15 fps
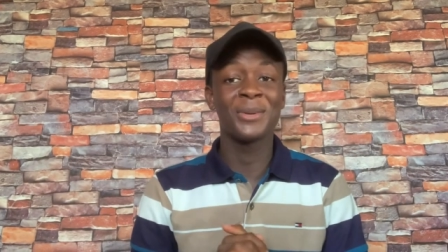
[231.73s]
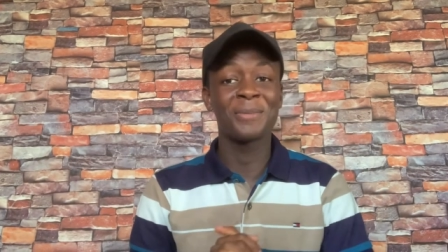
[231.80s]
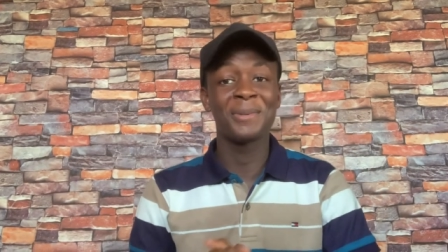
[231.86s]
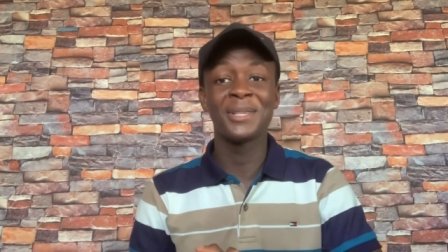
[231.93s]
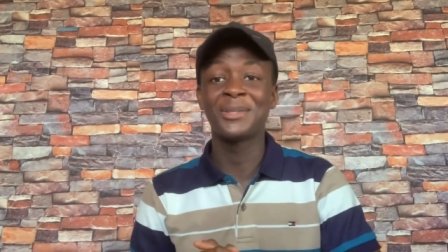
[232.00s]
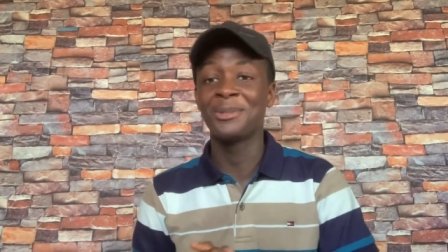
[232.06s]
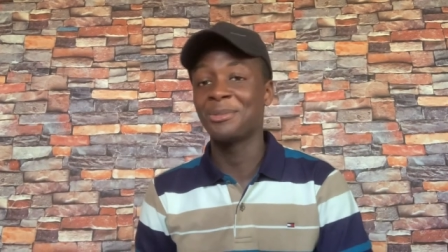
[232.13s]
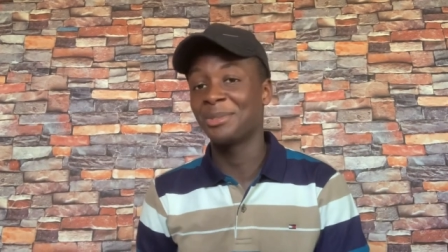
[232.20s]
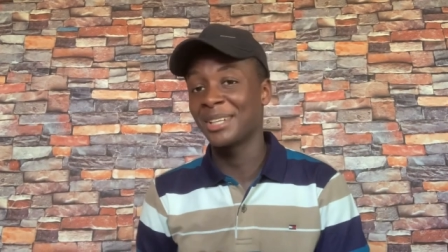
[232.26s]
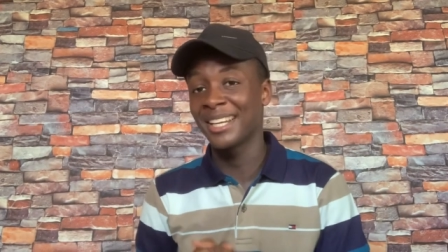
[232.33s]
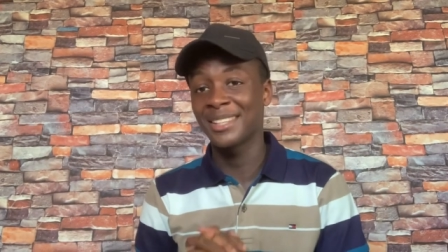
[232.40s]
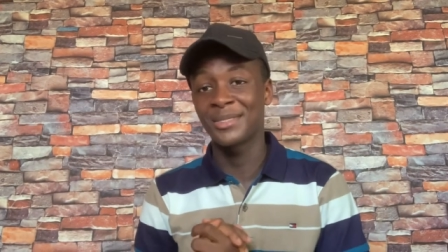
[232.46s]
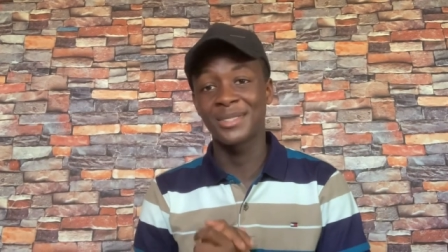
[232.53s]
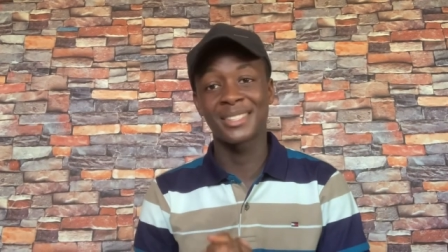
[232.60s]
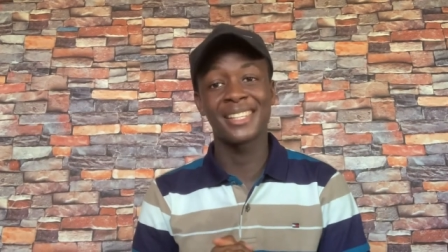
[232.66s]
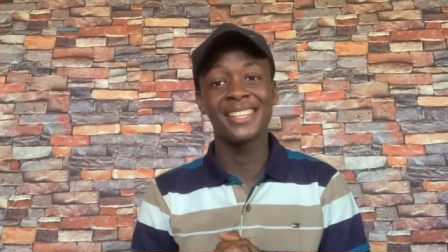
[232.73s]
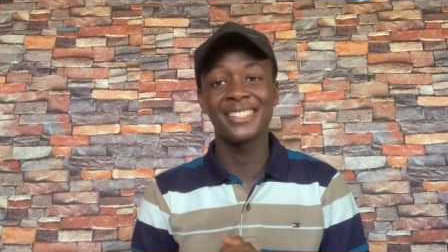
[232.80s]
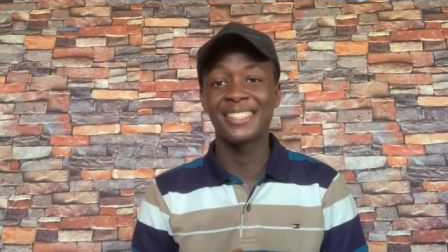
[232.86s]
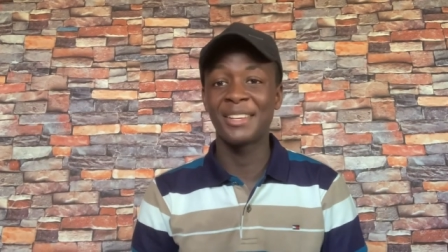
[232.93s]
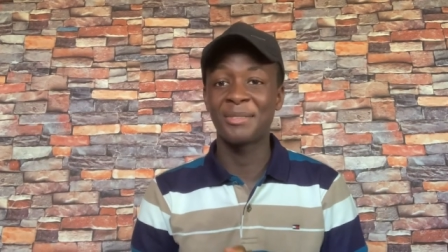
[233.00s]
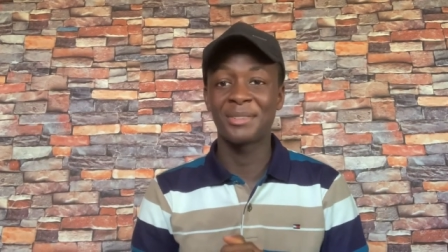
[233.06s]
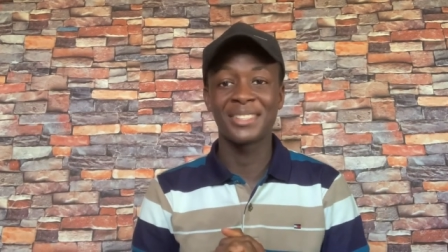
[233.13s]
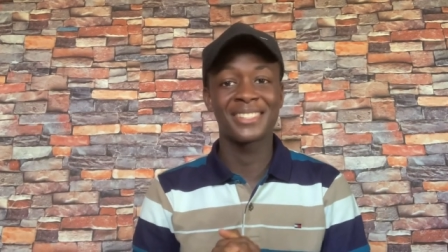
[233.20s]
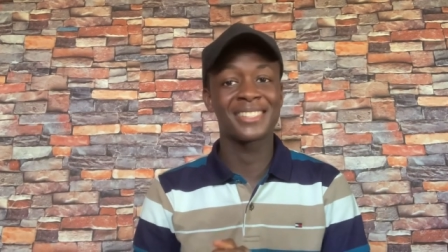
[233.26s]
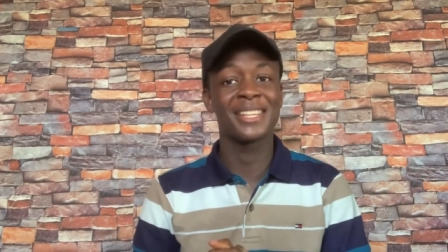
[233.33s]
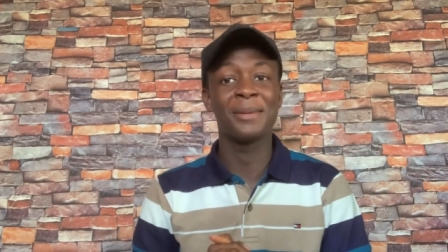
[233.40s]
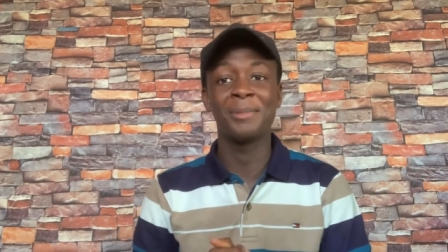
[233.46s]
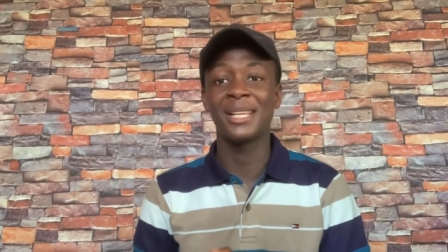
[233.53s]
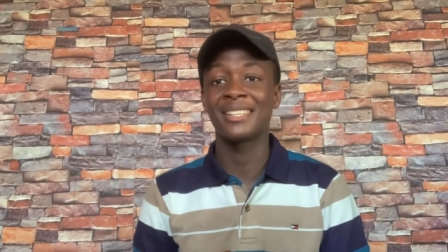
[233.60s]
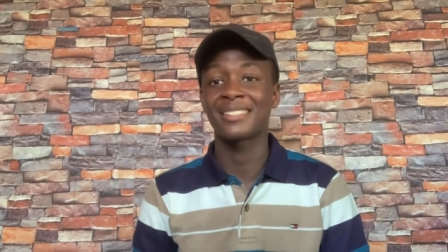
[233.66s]
Please don't forget to stay safe and stay
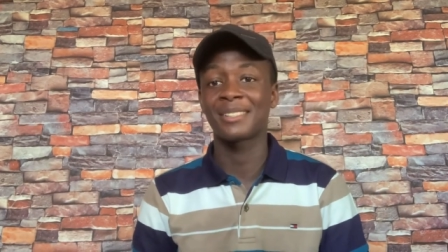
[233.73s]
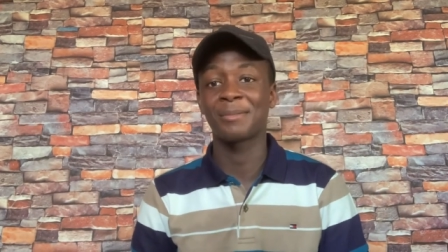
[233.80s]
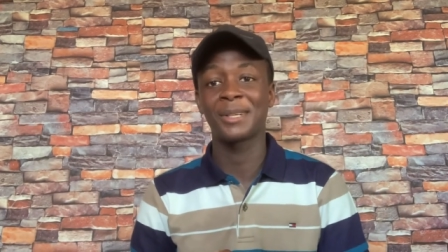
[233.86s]
blessed.